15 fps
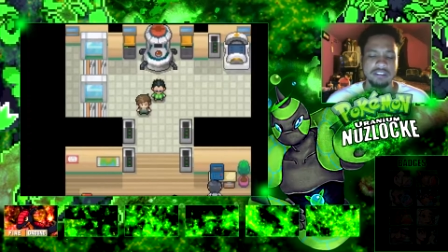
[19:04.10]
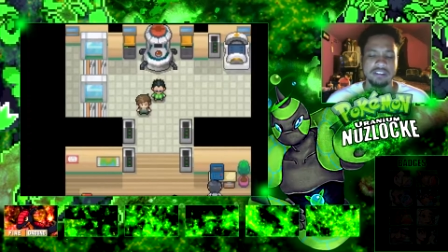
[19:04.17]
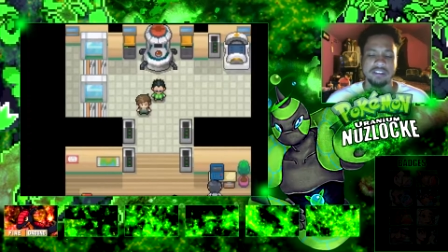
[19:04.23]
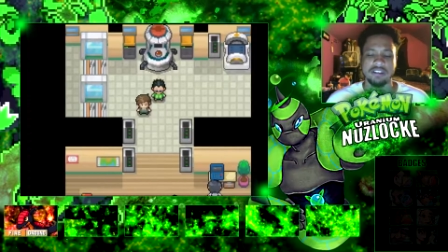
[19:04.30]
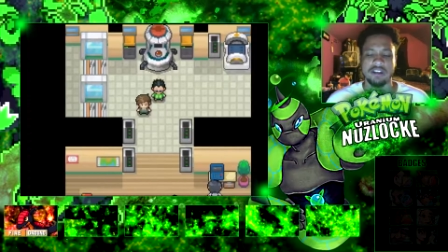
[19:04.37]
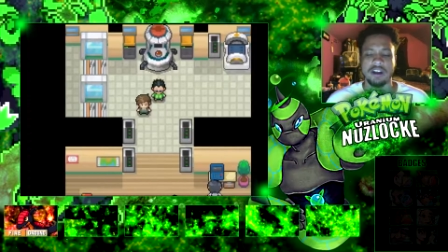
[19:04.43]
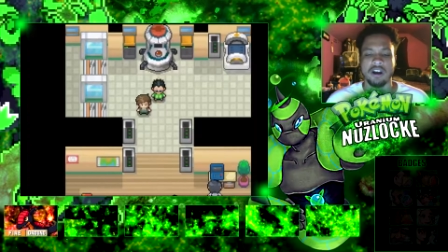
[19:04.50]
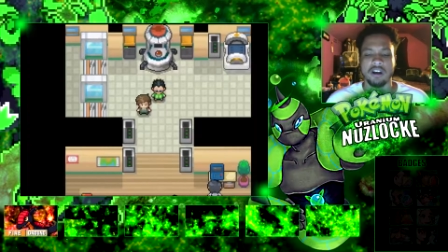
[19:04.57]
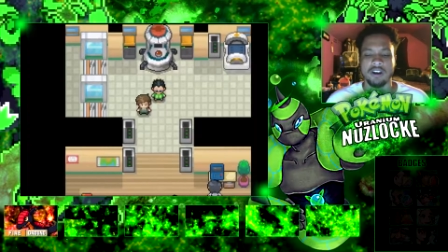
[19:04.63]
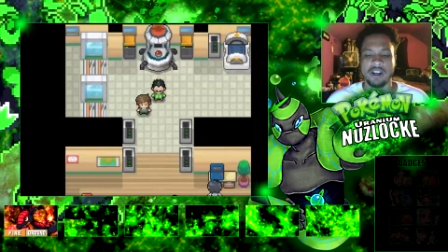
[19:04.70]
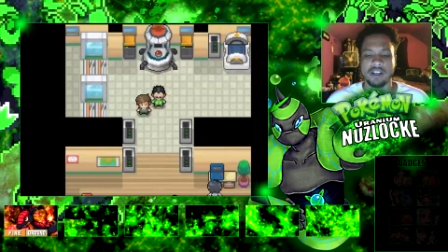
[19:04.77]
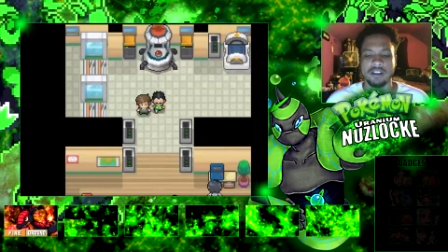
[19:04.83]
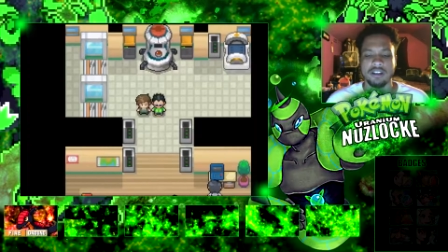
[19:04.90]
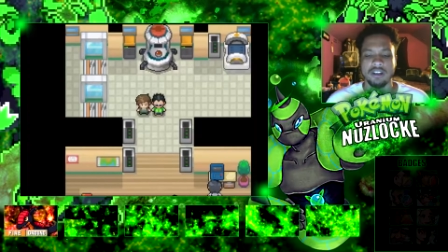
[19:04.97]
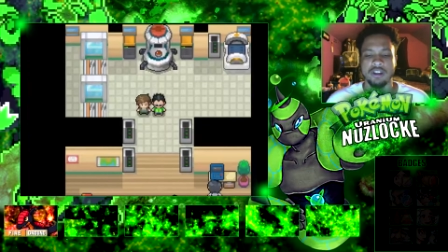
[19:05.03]
Alright,
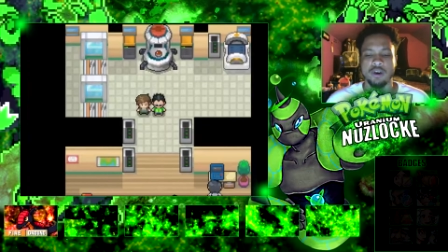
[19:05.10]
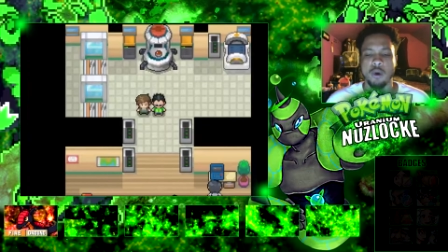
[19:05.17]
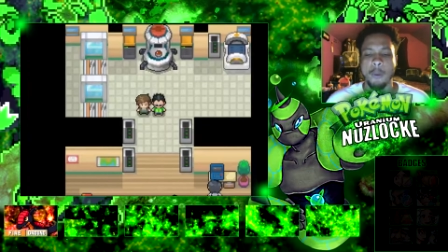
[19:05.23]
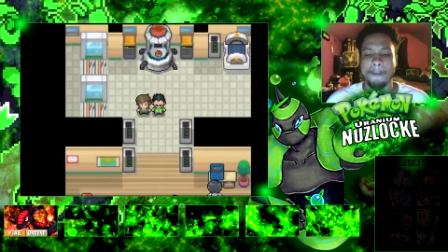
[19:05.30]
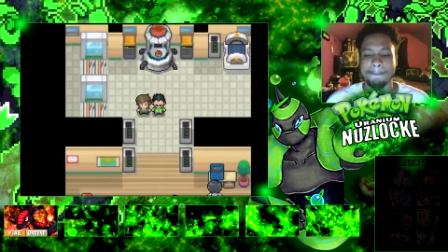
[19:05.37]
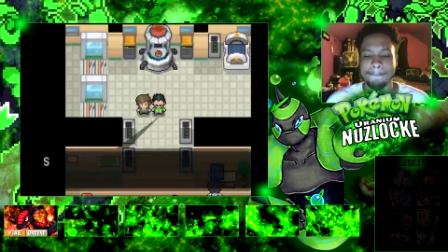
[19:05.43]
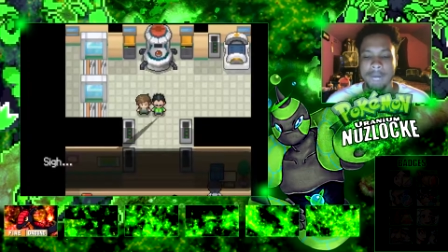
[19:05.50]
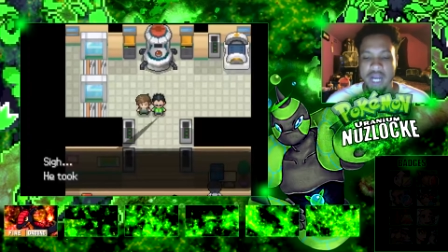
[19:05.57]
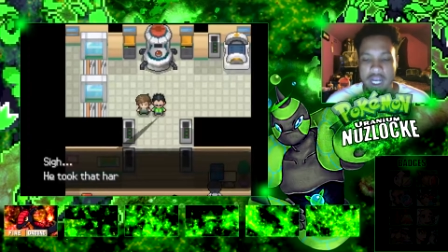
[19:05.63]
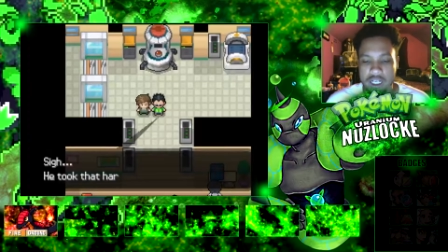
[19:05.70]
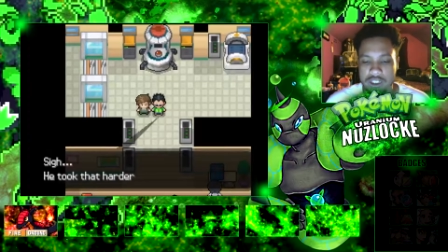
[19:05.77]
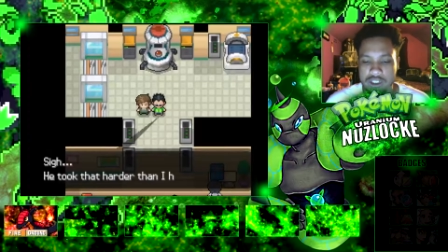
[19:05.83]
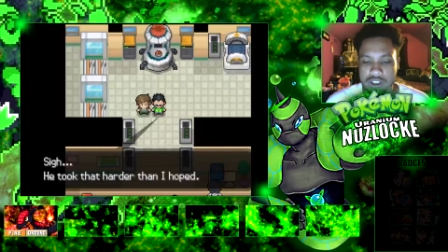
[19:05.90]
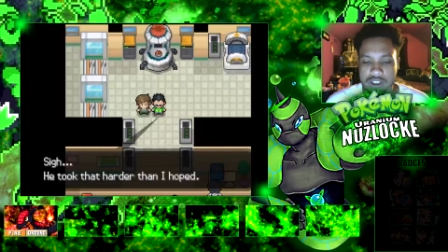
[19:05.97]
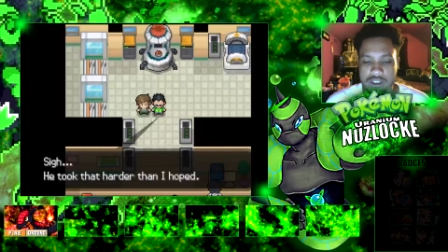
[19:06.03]
little
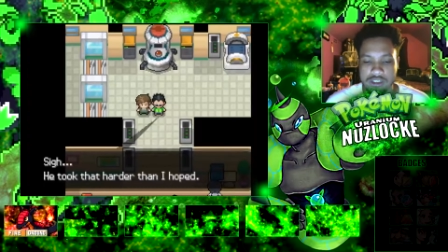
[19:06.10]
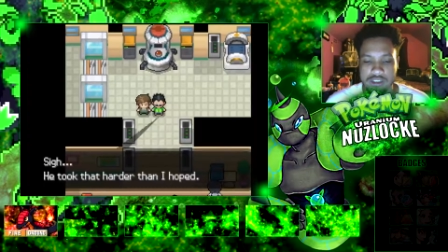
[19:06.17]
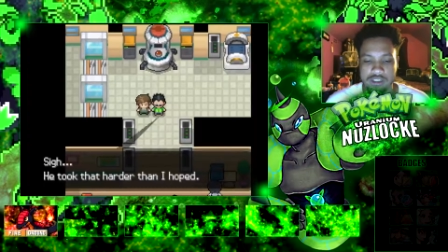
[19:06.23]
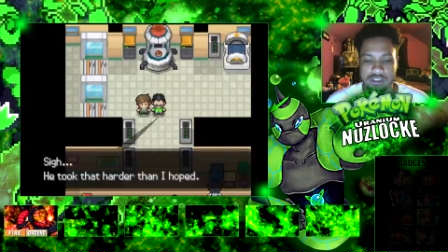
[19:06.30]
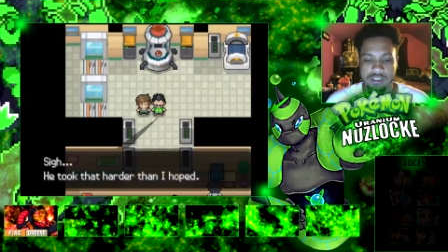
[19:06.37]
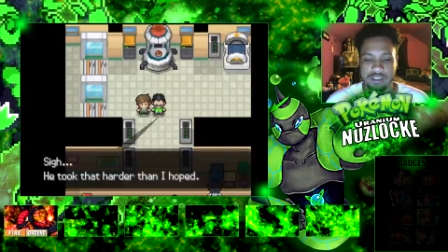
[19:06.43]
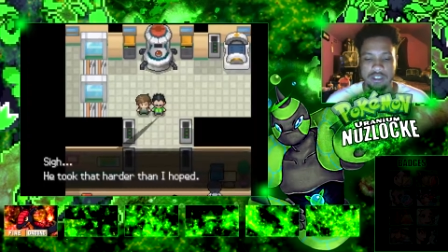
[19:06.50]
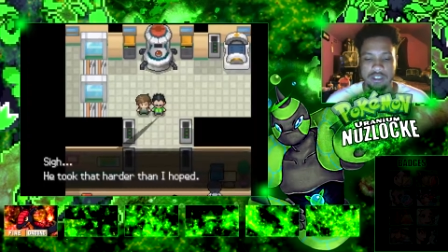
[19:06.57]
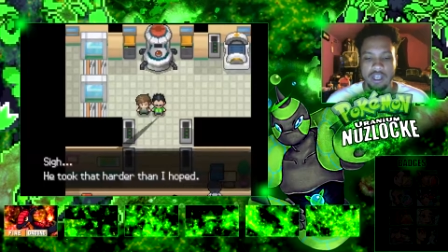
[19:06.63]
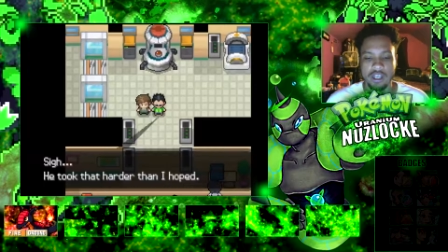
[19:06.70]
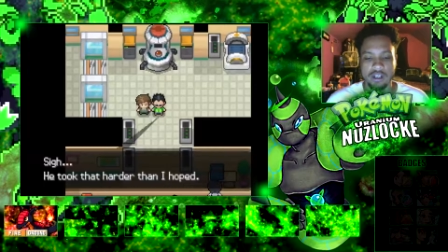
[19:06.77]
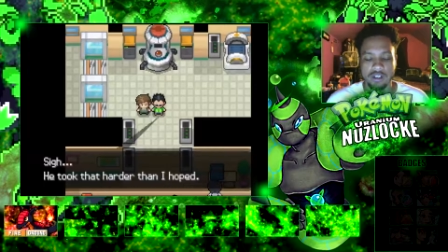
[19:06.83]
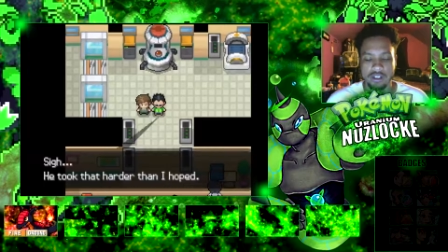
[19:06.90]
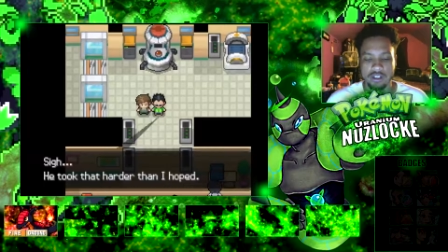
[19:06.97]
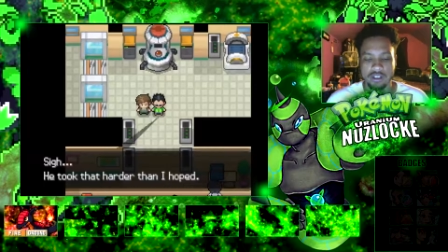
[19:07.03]
bitch. See you
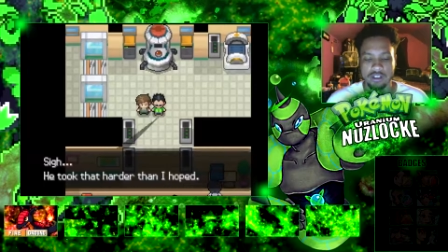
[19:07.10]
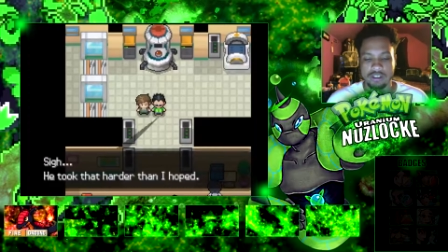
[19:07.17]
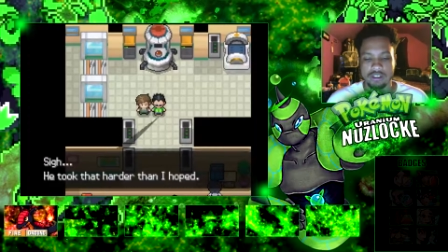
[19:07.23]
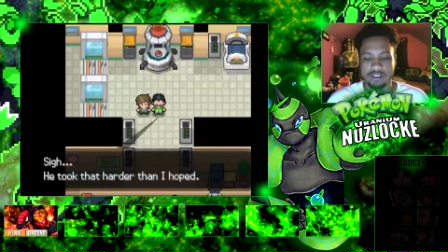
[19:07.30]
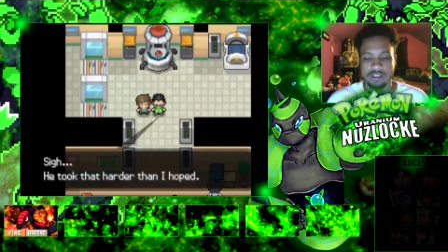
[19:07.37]
later